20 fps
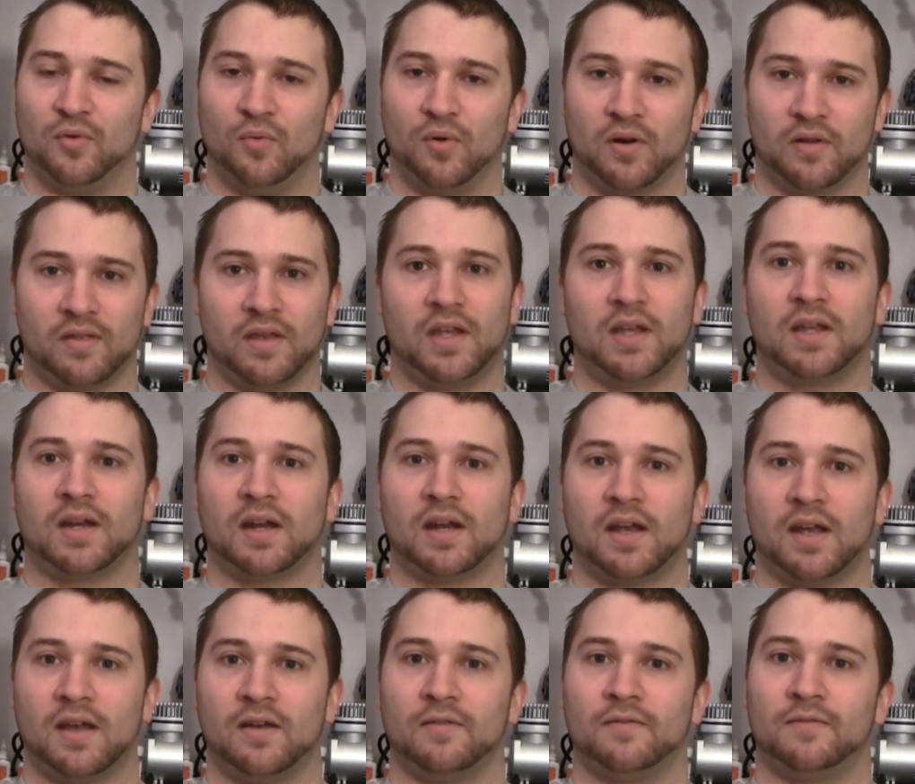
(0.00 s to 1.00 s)
What are they going to
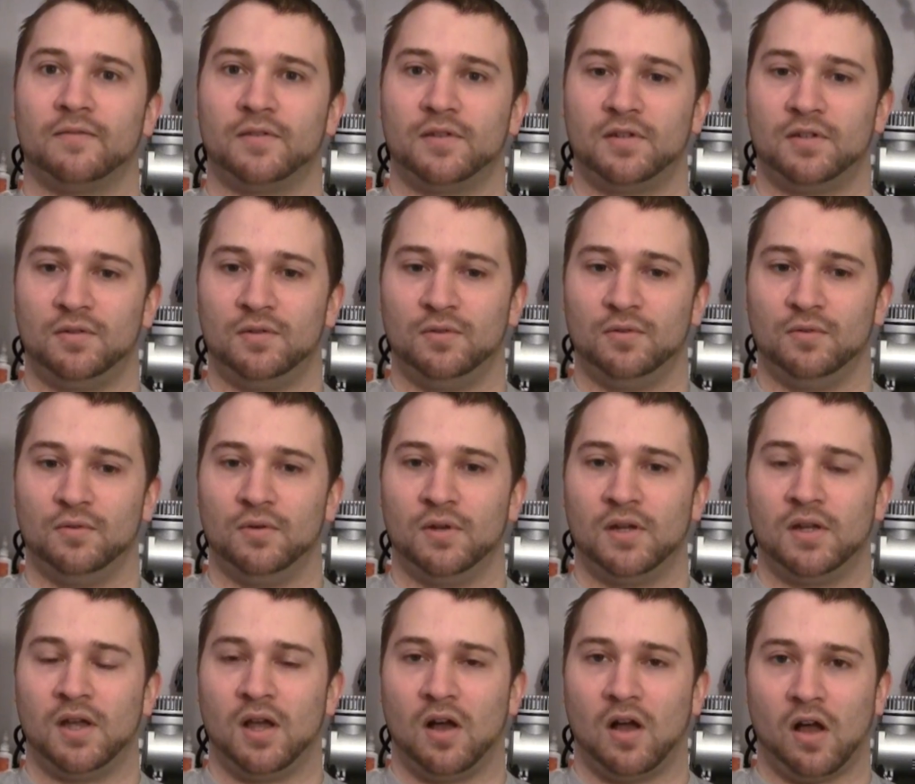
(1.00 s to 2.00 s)
have to
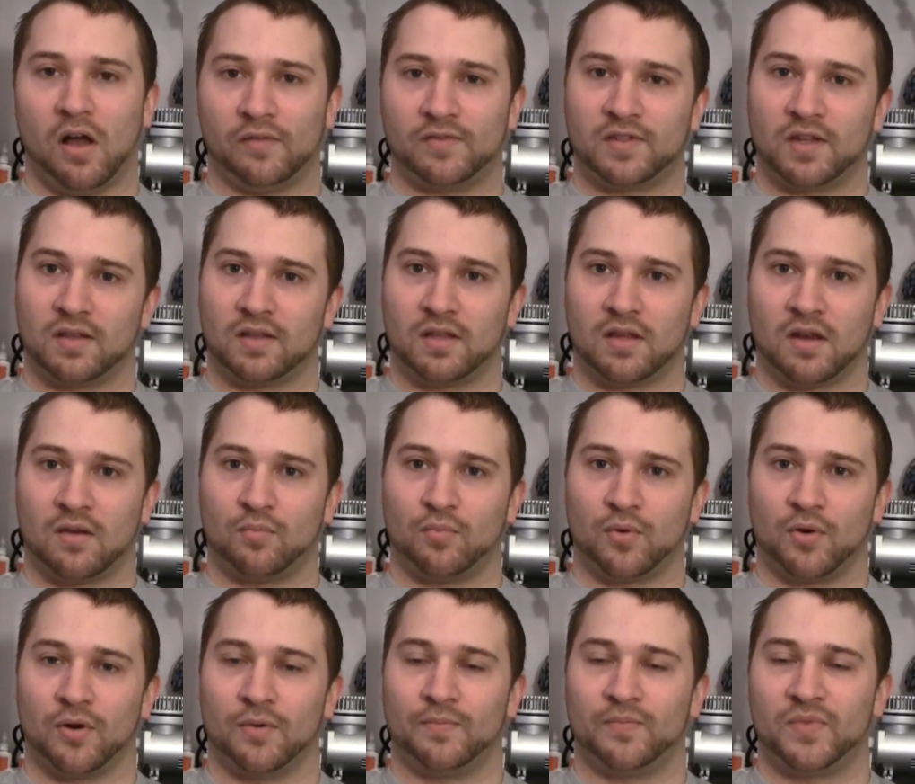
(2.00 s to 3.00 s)
offset the
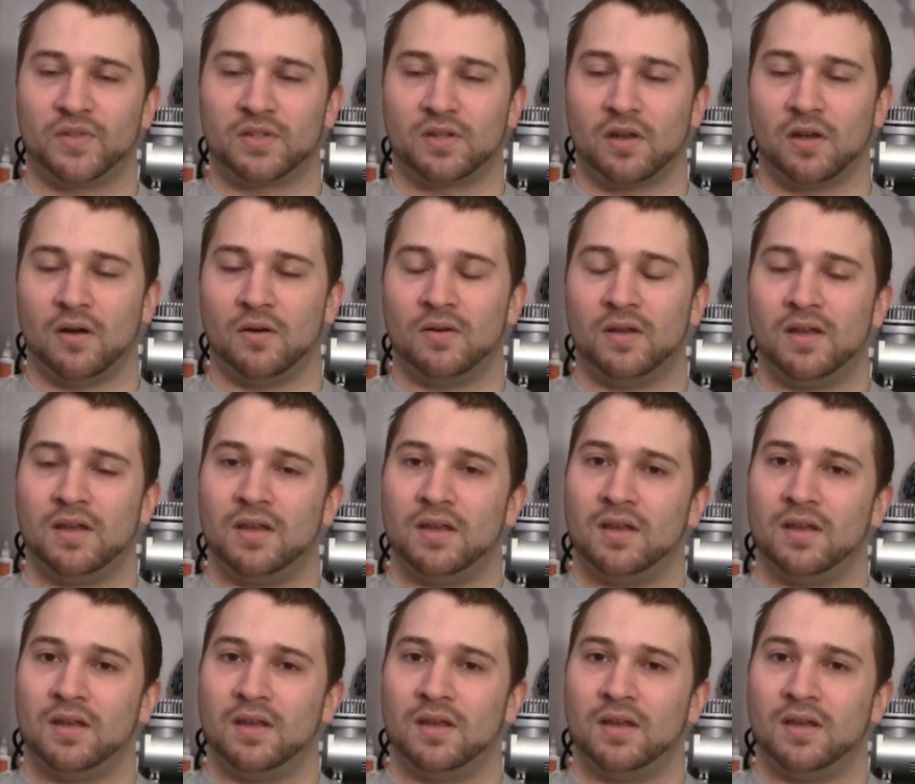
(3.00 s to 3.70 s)
Emperor? So,